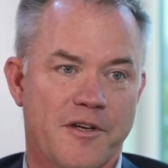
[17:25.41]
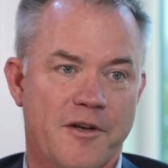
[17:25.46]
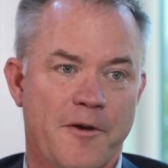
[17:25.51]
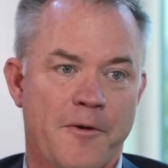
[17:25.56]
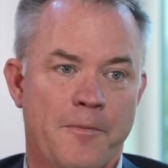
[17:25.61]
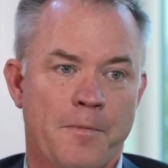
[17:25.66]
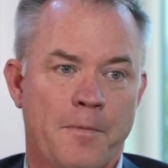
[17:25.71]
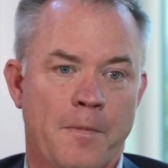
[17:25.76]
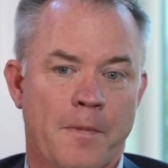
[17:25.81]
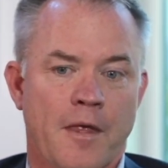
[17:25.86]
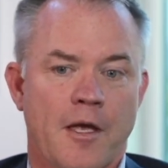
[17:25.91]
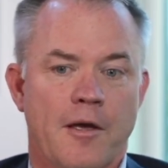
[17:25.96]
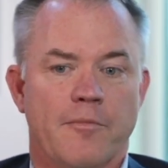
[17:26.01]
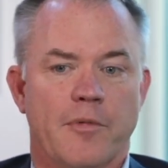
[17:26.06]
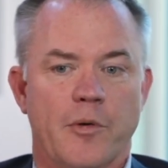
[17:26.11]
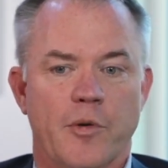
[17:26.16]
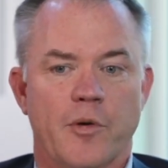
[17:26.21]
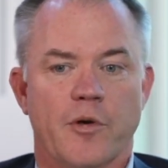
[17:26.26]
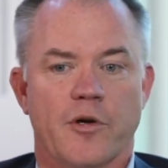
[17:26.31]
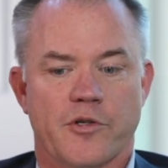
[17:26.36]
But
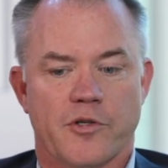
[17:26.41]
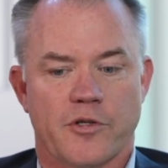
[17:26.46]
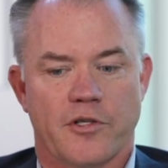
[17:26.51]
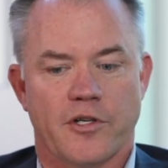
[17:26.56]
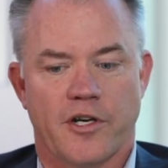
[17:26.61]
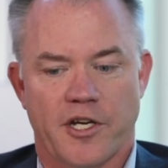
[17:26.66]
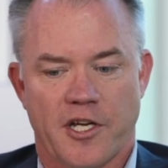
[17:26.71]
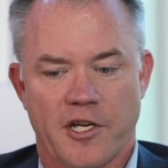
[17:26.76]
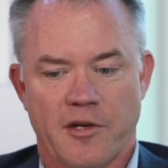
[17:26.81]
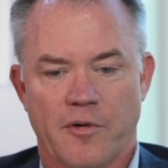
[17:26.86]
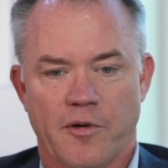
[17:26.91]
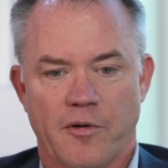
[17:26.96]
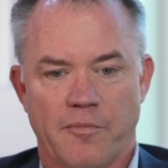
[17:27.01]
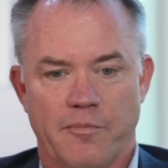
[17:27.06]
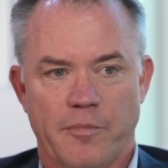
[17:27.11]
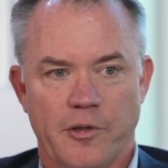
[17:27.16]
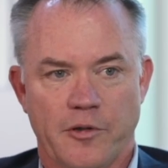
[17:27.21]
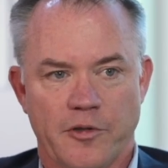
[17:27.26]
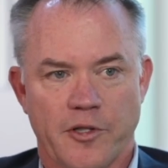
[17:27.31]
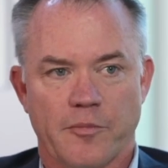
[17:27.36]
we were also talking about
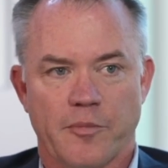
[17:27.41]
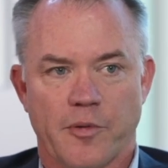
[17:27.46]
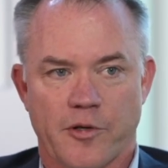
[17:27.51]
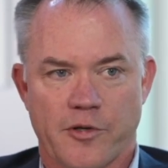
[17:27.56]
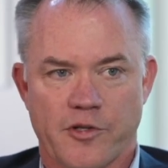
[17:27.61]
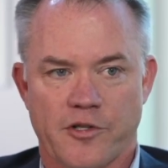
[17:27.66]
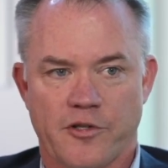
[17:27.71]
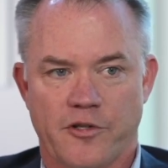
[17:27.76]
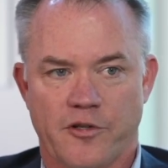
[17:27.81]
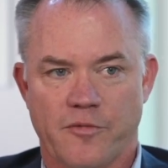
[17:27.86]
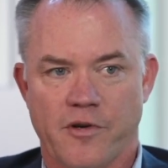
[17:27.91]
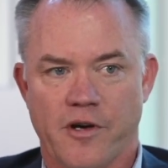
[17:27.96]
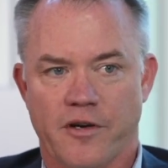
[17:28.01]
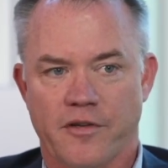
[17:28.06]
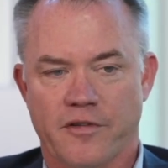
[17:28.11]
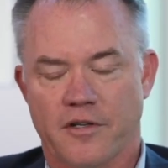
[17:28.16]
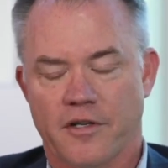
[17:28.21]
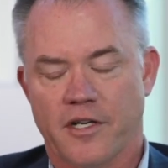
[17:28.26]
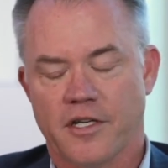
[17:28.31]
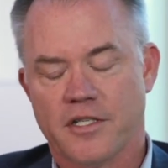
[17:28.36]
building personal
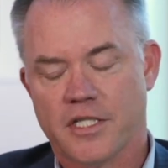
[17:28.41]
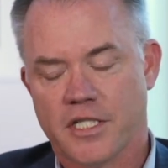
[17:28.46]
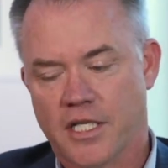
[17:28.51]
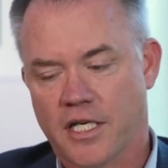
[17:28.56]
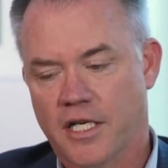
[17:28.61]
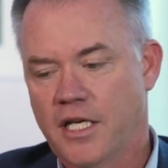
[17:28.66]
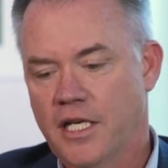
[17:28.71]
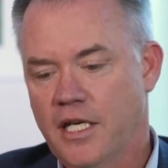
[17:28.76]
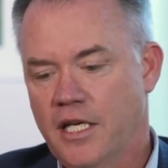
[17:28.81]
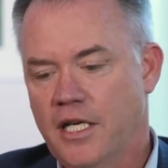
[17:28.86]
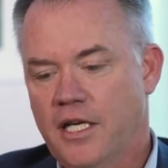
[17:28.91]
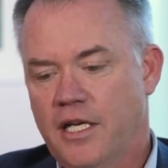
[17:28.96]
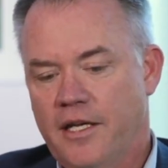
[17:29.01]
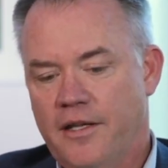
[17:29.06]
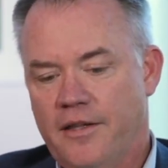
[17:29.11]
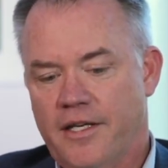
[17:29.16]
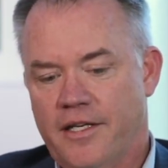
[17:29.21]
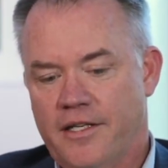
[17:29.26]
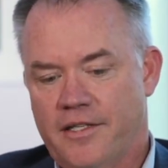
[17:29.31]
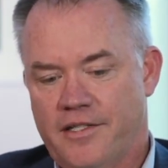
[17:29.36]
wealth, and I said
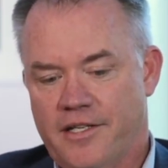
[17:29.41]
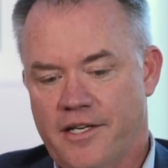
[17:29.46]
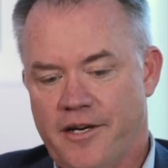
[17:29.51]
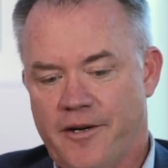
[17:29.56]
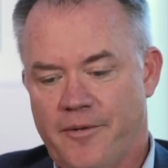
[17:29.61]
that